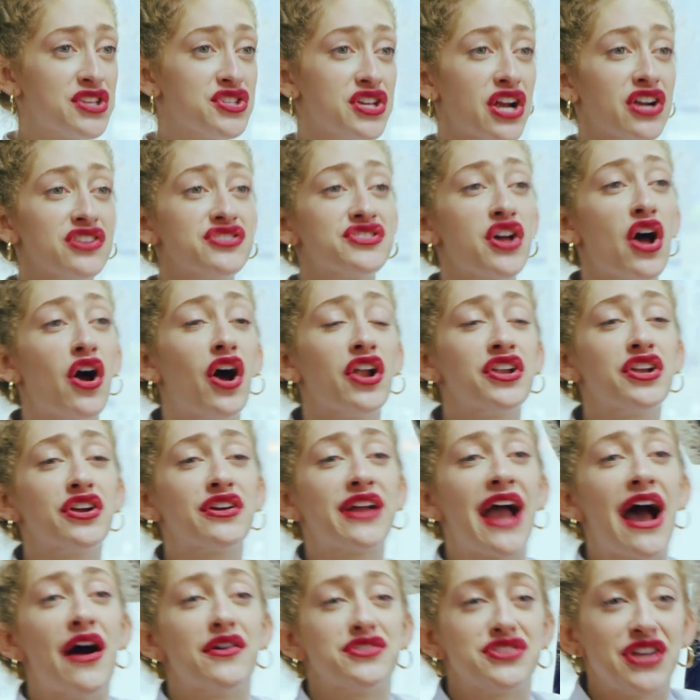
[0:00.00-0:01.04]
Cher's on your
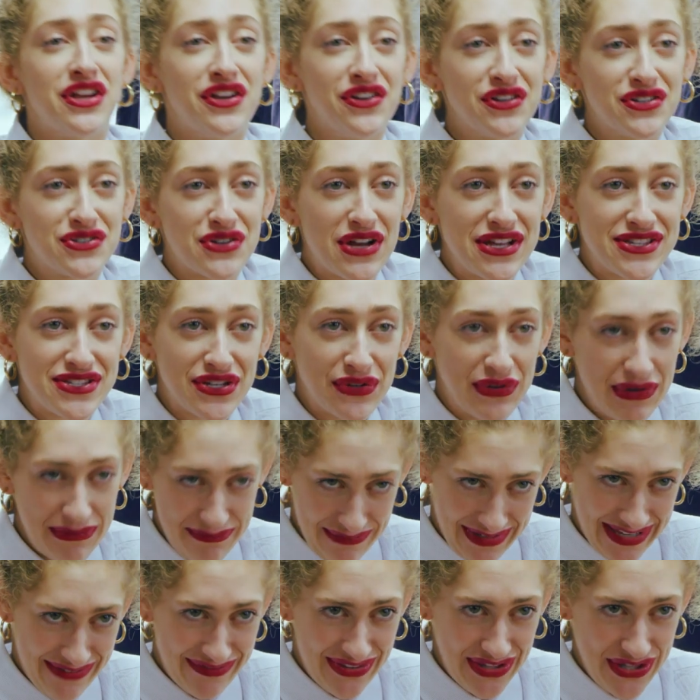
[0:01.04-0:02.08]
couch in your dressing
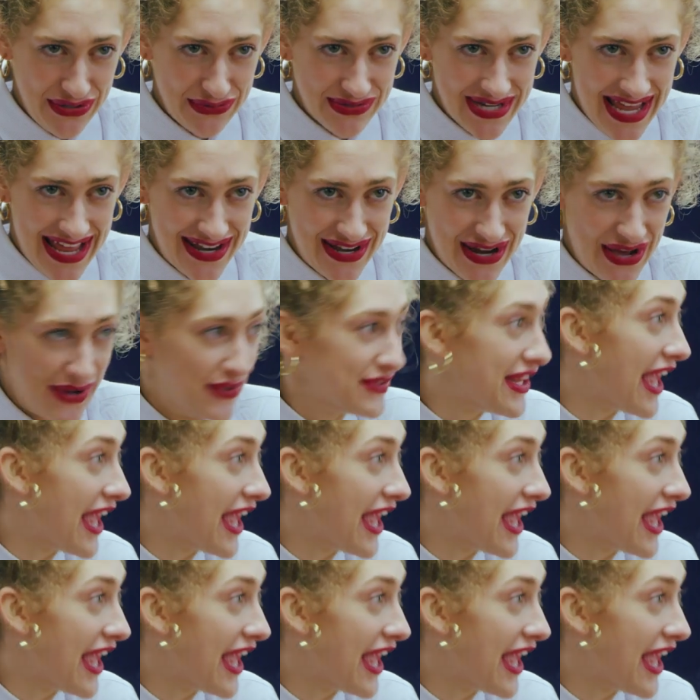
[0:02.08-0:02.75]
room giving you ten notes.